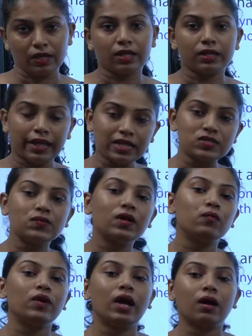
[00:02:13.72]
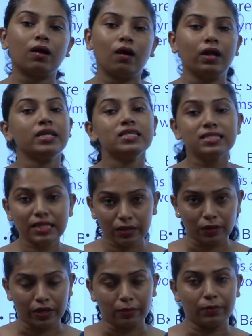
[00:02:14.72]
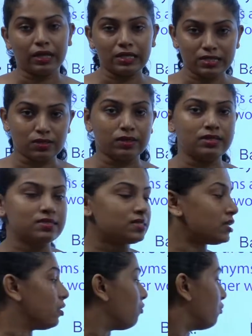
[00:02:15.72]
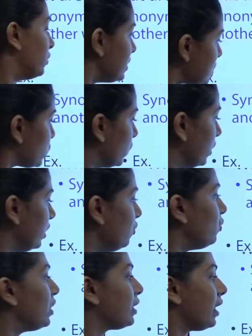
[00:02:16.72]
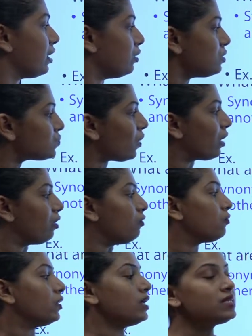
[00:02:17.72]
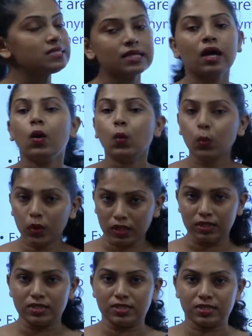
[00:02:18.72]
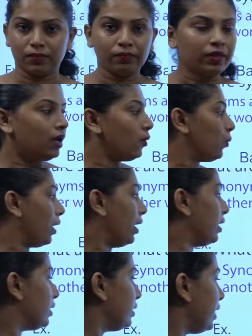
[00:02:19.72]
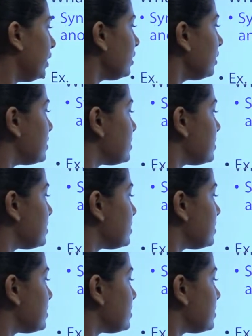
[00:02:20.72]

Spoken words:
That's what we are calling synonym. Instead of this word, we can use one of these words. Right, then the